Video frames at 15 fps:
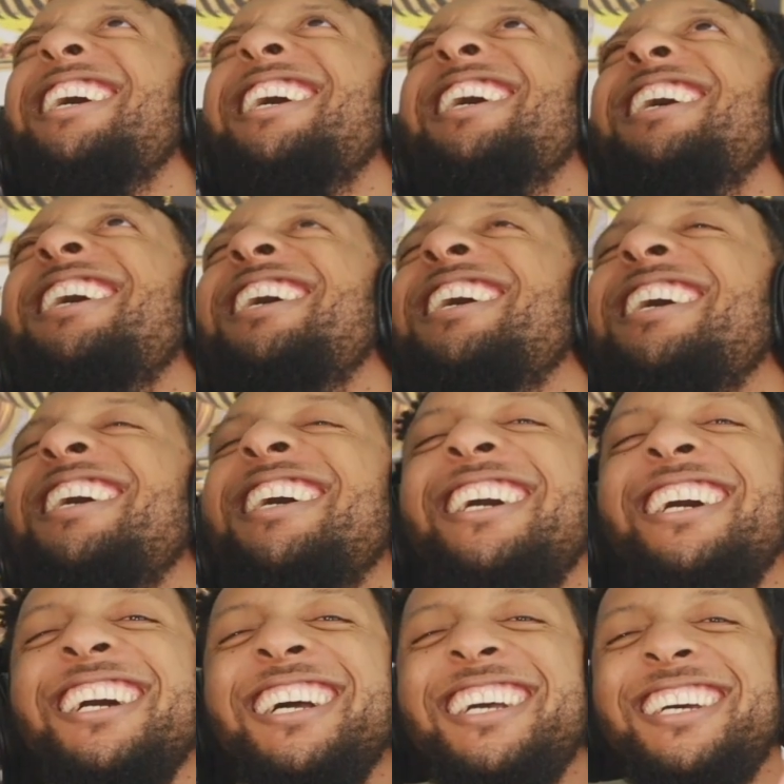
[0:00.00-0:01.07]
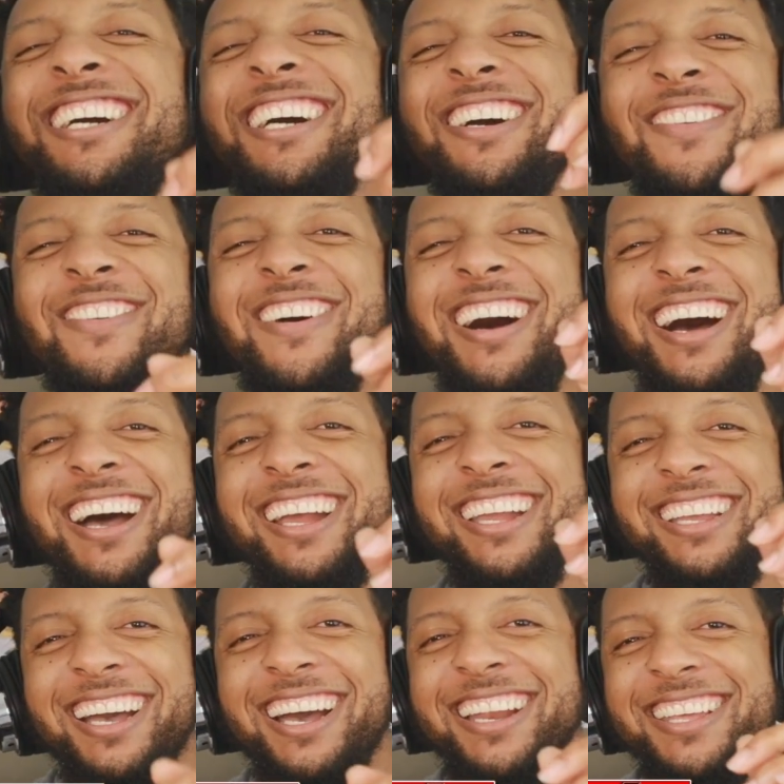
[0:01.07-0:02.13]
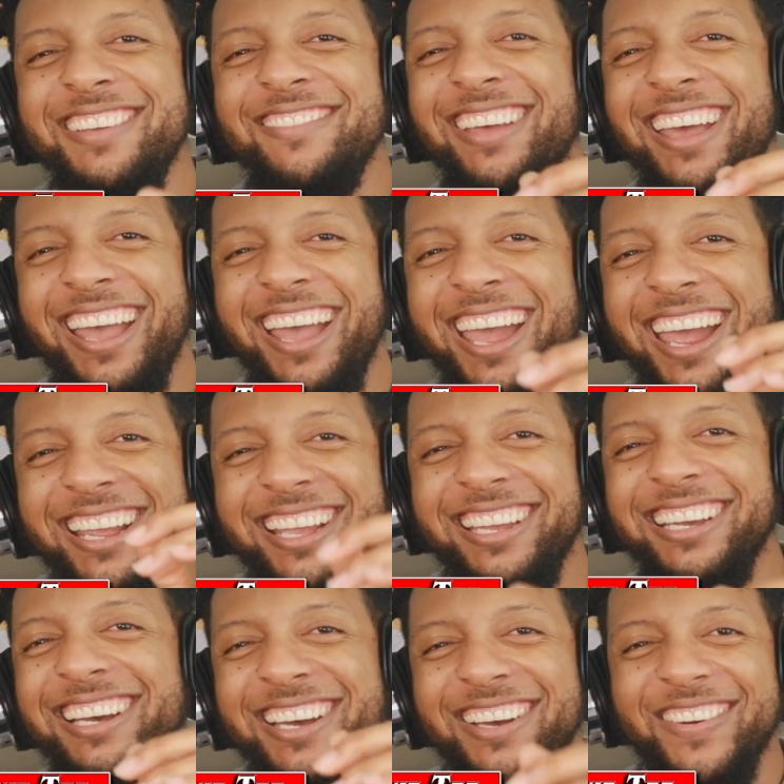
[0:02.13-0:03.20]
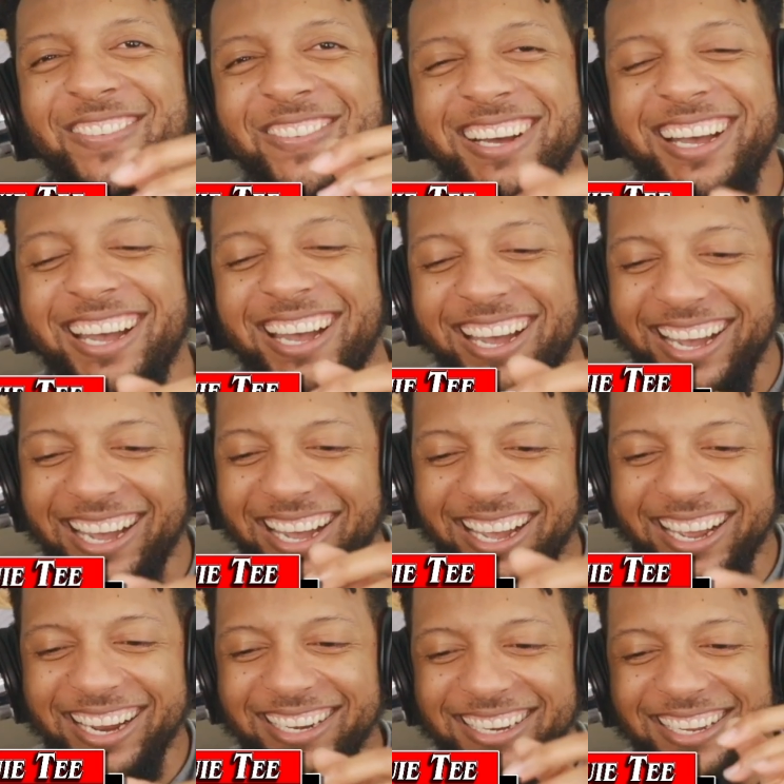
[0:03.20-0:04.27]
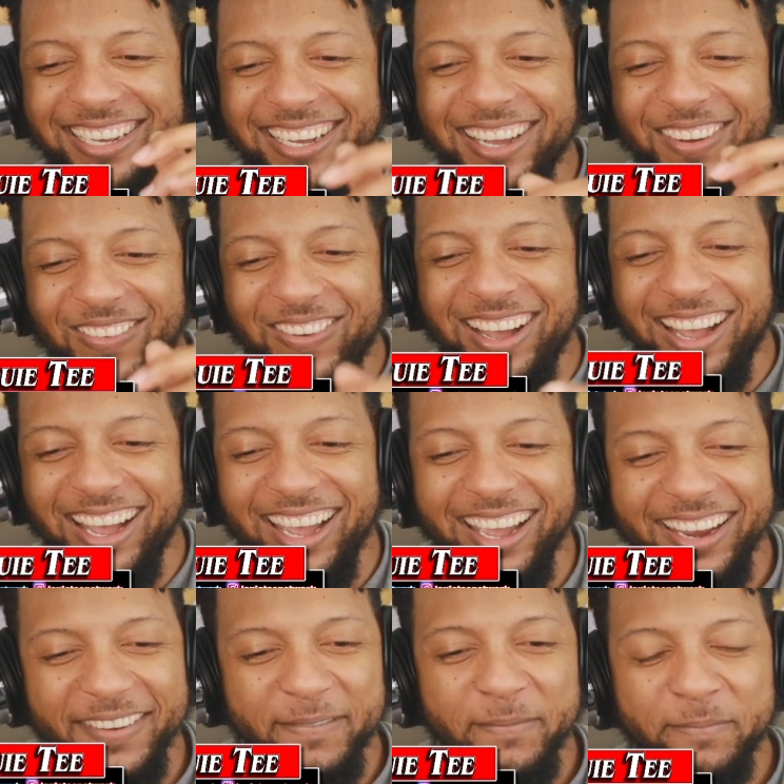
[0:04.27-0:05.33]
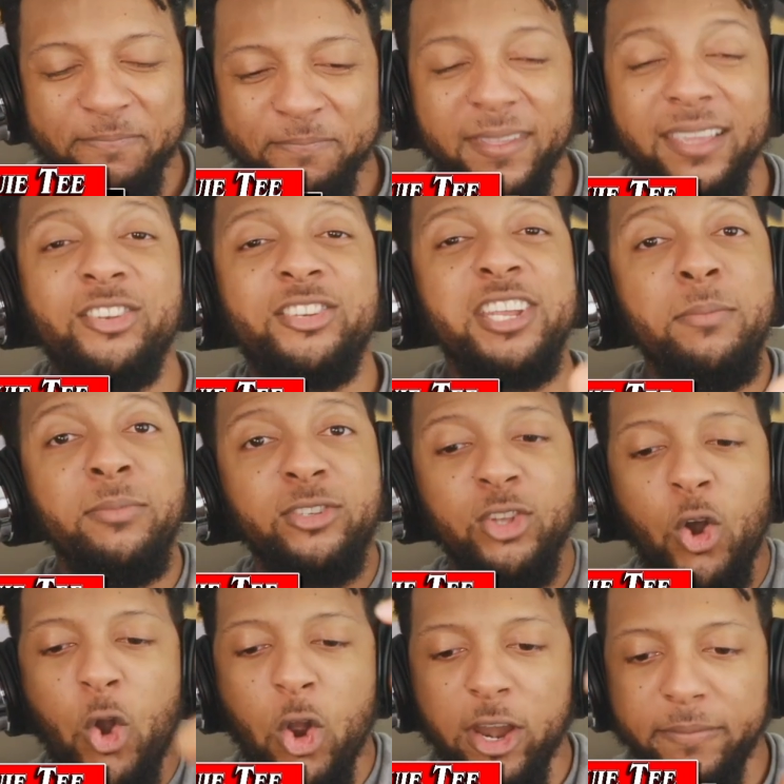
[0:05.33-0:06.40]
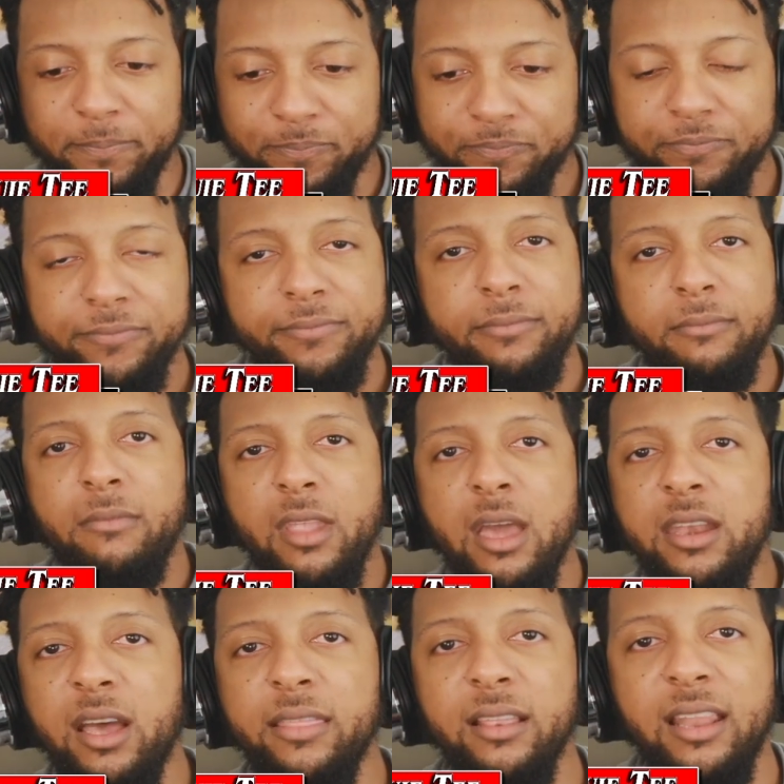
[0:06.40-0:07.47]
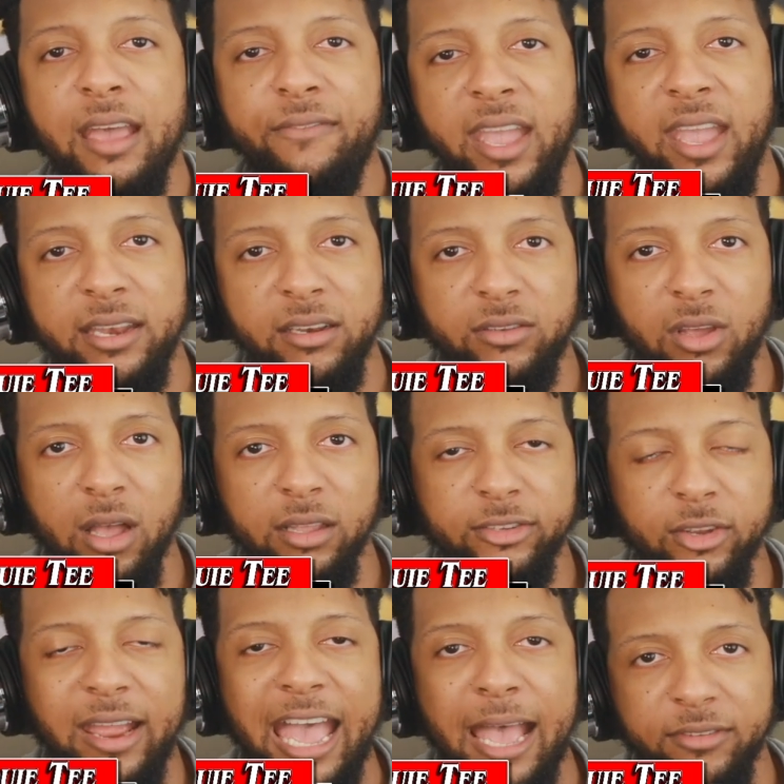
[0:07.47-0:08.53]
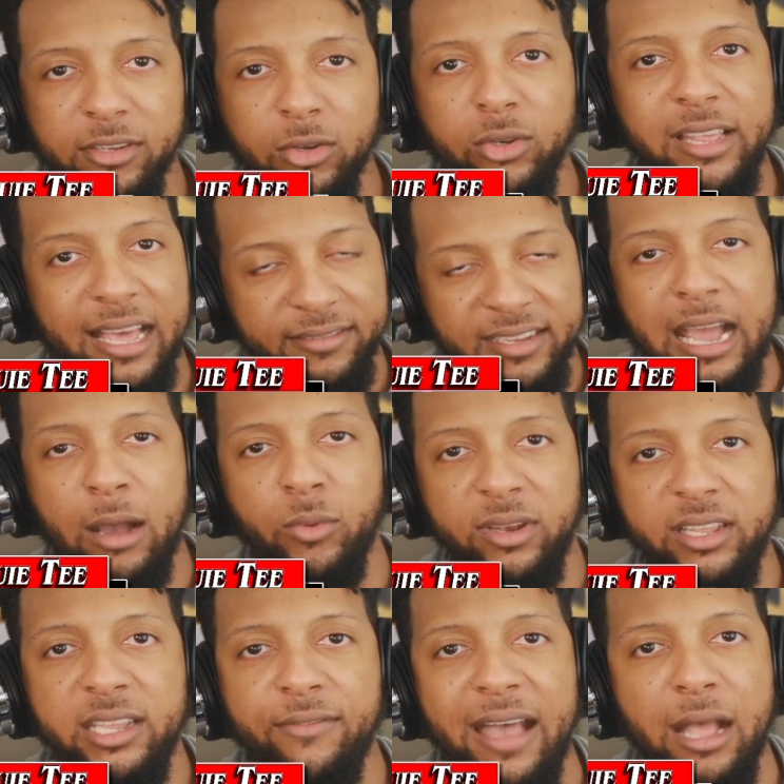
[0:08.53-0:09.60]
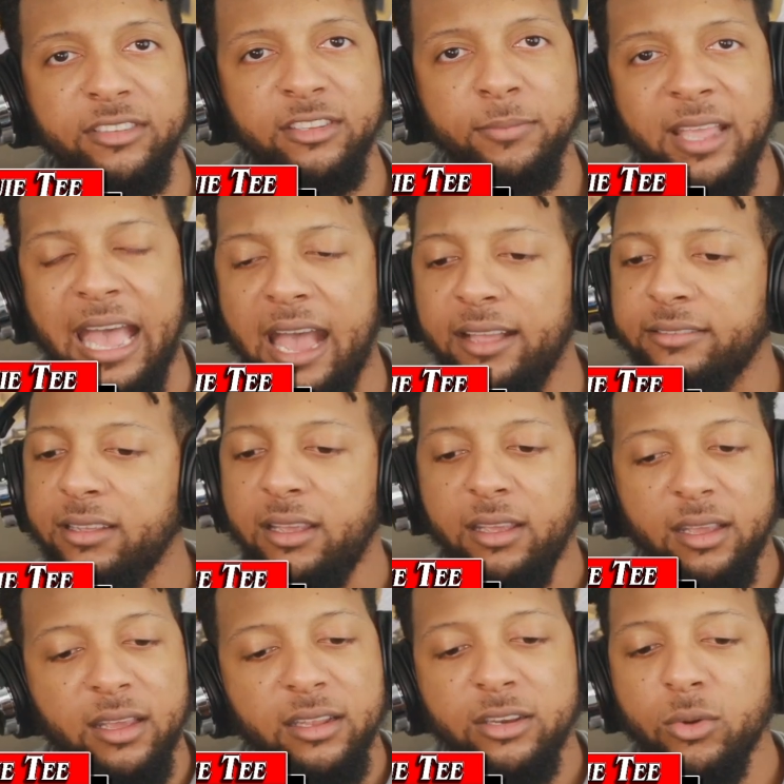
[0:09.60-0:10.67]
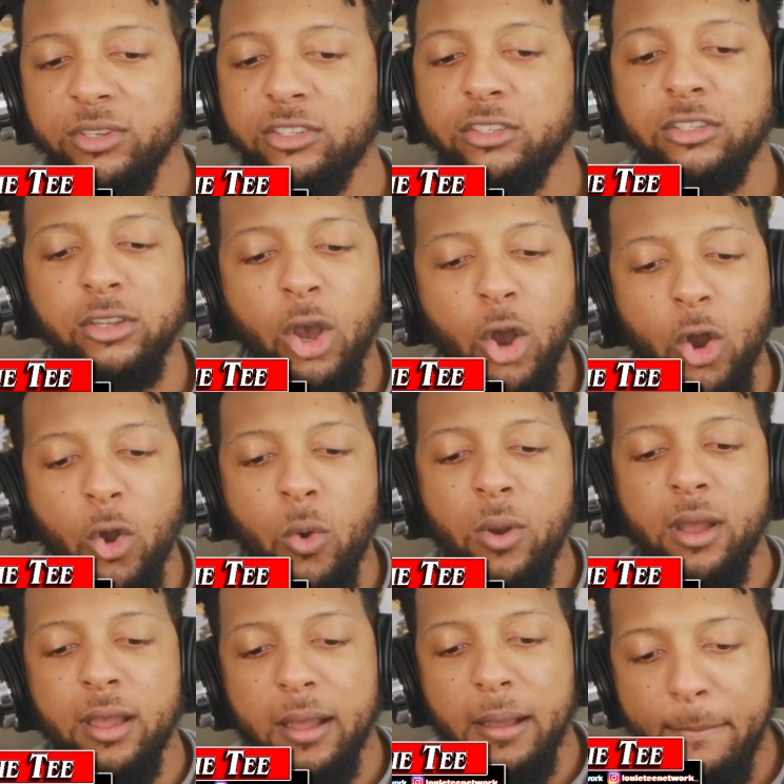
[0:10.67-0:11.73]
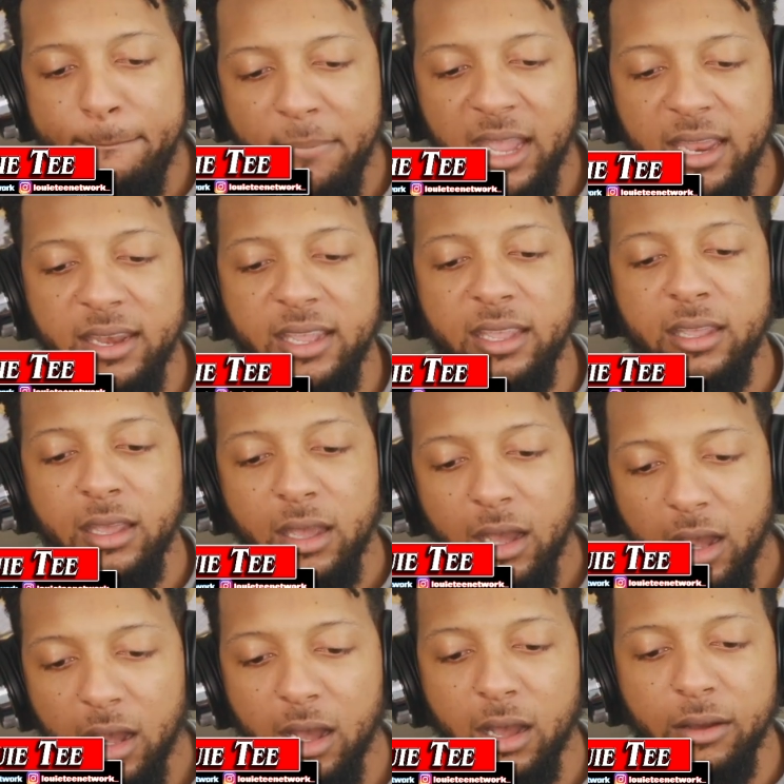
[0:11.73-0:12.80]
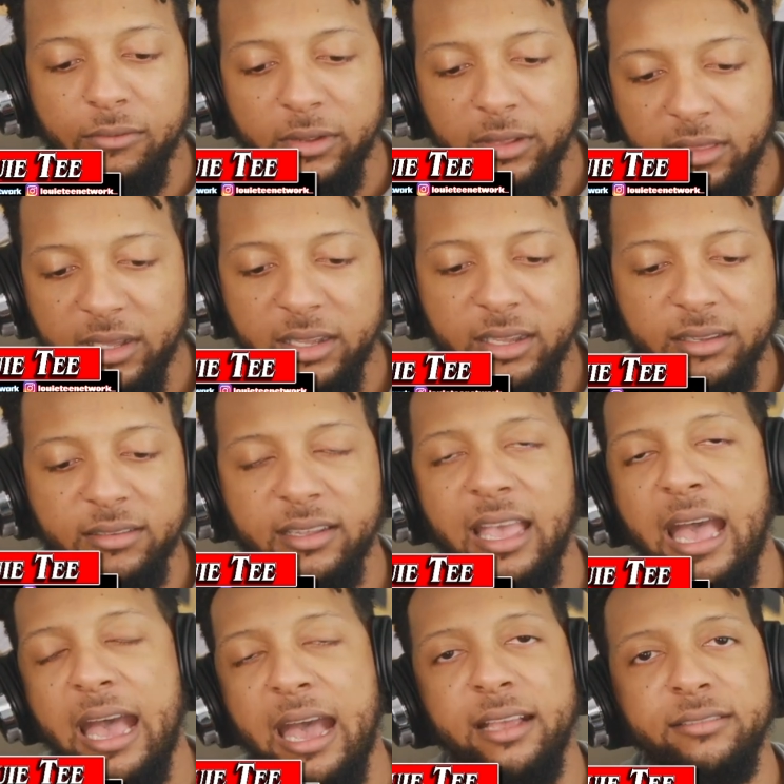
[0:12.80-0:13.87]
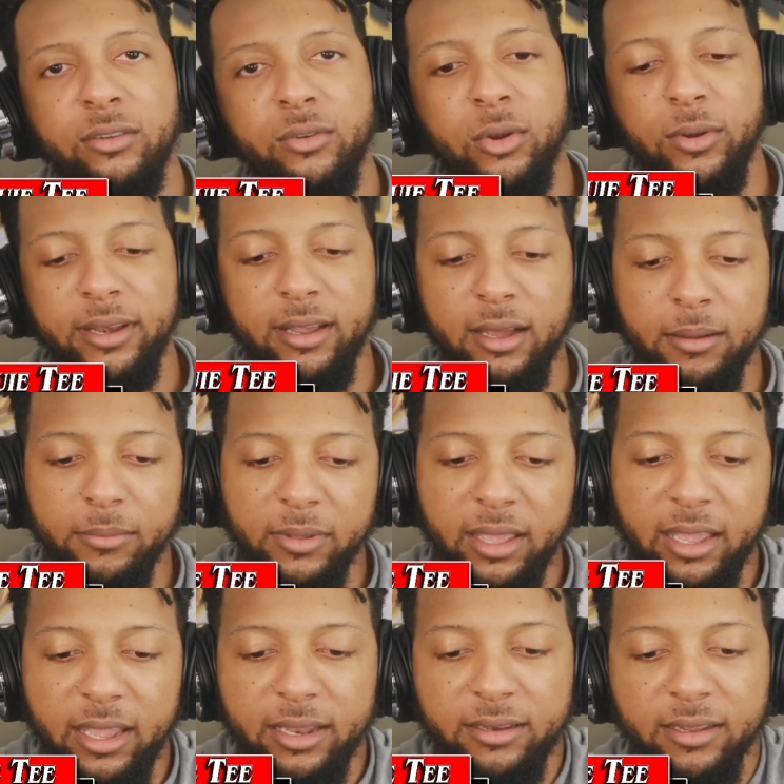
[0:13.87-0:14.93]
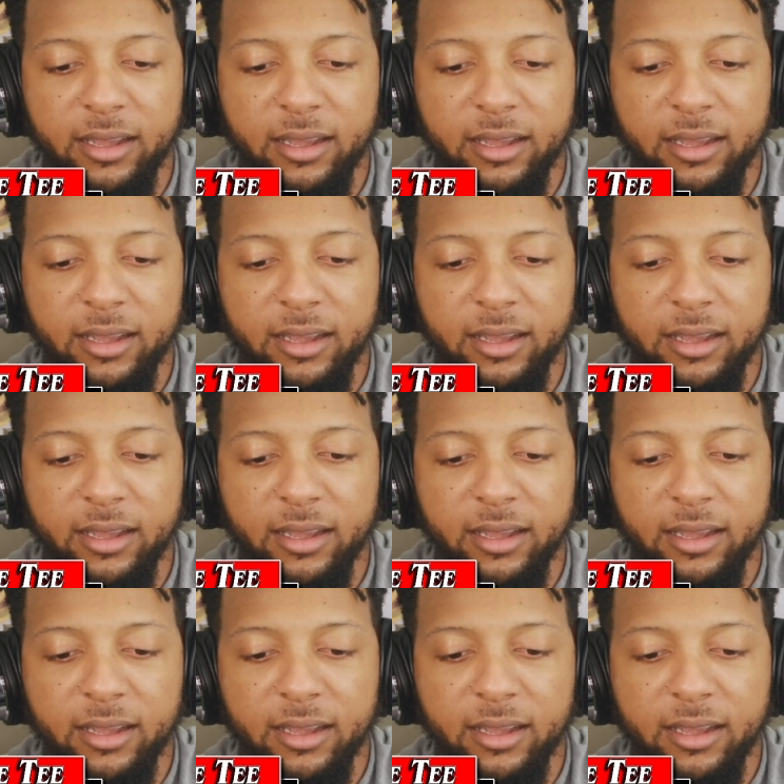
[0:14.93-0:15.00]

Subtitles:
Good one, Gunny Man. Good one. Good one. Jim Zorn, another left-handed tosser. Absolutely. I said I would leave out some guys. There were so many of these guys growing up, and